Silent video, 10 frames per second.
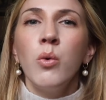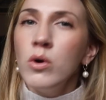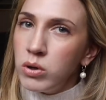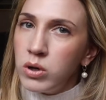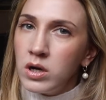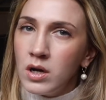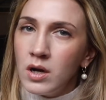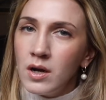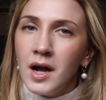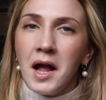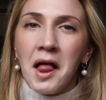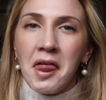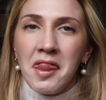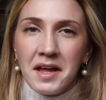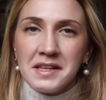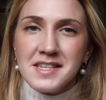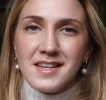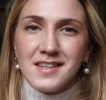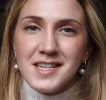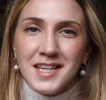Whew, that's
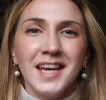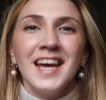it.